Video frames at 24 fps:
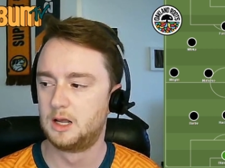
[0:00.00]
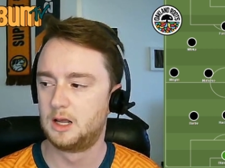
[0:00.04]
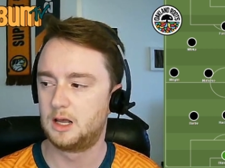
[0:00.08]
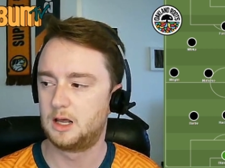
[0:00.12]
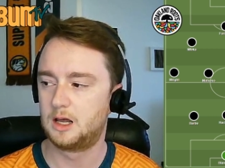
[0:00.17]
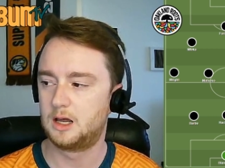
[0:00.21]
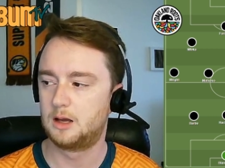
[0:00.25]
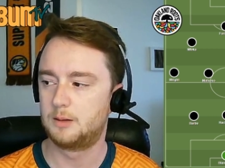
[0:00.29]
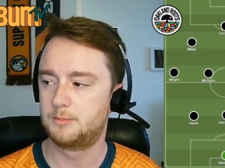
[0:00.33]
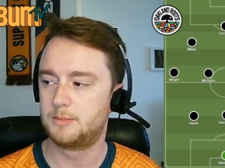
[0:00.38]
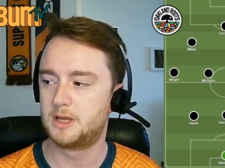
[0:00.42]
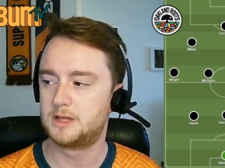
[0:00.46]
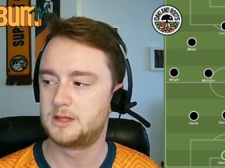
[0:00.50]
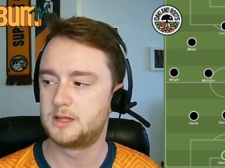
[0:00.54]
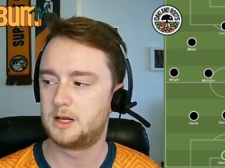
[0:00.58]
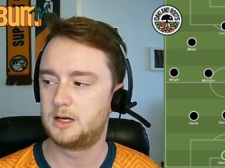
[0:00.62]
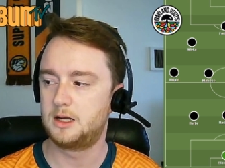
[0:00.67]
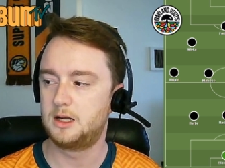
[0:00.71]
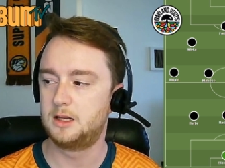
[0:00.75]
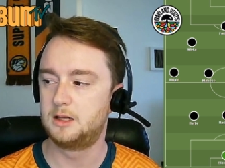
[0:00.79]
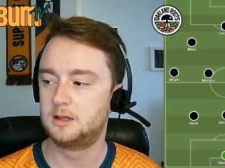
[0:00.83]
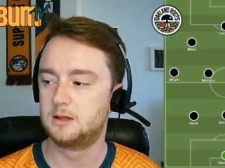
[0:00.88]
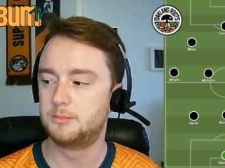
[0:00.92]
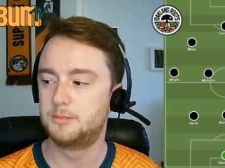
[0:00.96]
Um, and then
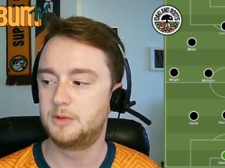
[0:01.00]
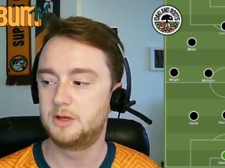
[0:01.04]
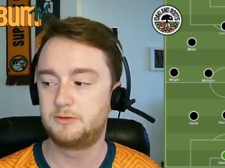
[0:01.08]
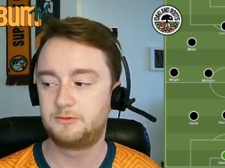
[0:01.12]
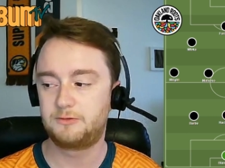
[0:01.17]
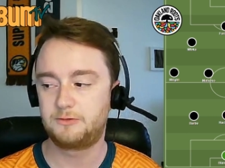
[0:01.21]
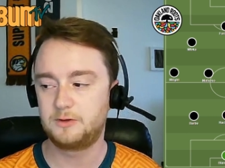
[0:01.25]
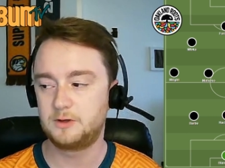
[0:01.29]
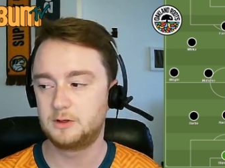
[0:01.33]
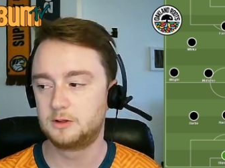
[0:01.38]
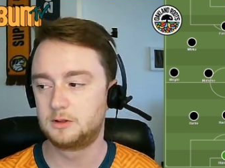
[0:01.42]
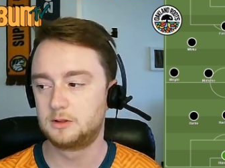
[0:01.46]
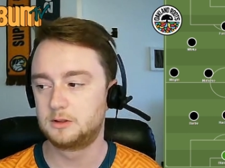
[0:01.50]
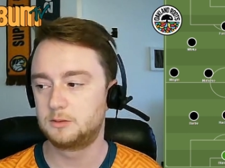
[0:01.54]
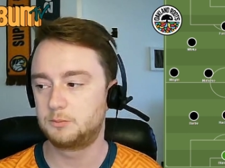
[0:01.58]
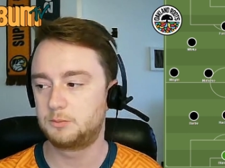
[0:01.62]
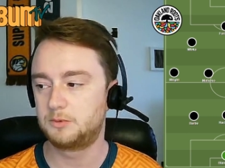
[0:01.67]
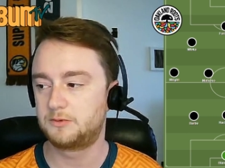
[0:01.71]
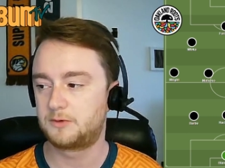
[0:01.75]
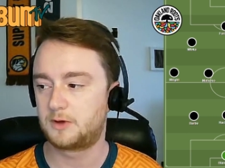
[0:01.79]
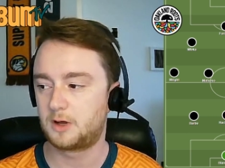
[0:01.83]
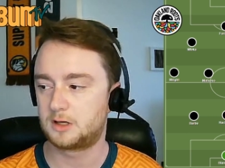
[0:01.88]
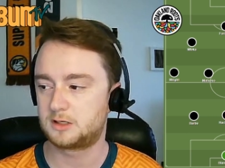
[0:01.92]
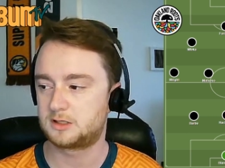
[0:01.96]
in the midfield,
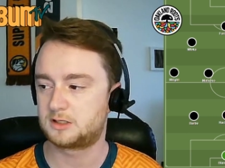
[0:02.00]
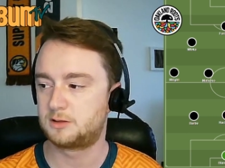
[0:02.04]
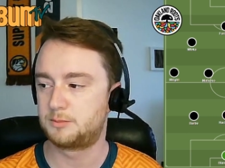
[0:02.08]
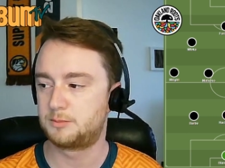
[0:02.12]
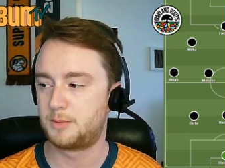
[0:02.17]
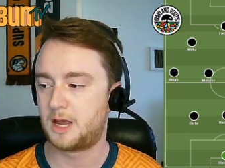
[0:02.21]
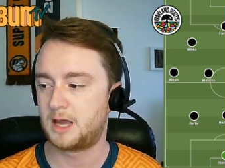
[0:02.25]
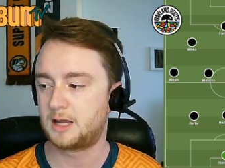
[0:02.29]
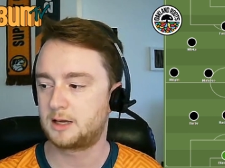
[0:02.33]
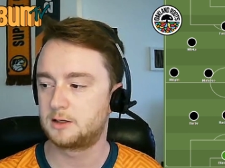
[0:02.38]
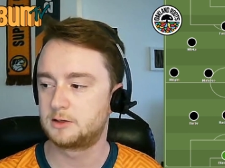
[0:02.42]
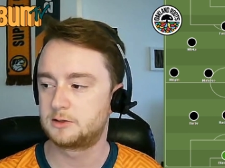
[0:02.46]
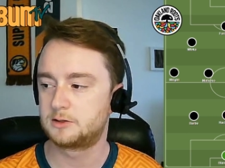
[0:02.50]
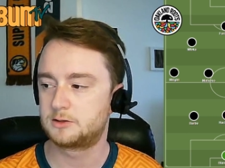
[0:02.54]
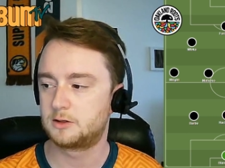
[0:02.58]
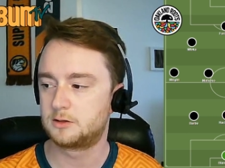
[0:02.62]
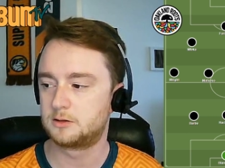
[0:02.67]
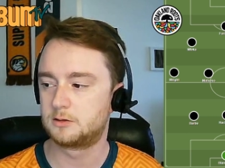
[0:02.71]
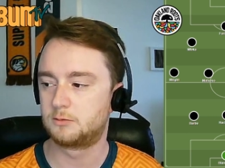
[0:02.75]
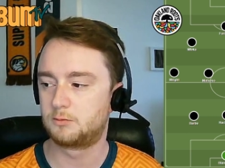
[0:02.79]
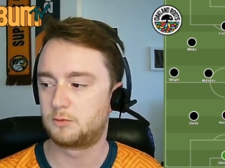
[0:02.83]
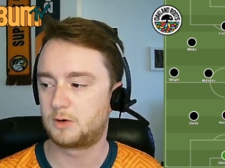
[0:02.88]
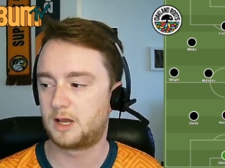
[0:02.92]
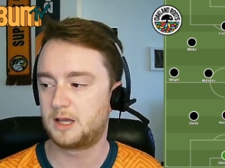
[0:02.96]
we've got Tamacas on
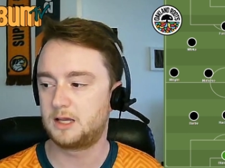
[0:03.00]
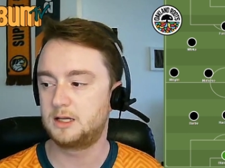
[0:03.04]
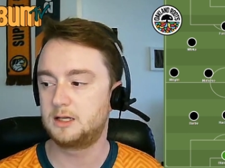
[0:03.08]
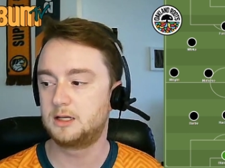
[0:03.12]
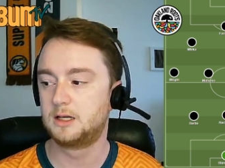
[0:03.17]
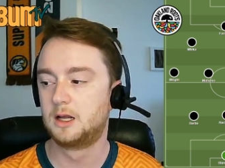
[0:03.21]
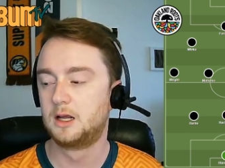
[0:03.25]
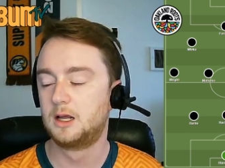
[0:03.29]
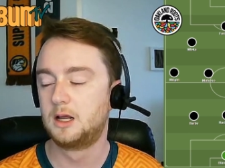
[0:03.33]
the right.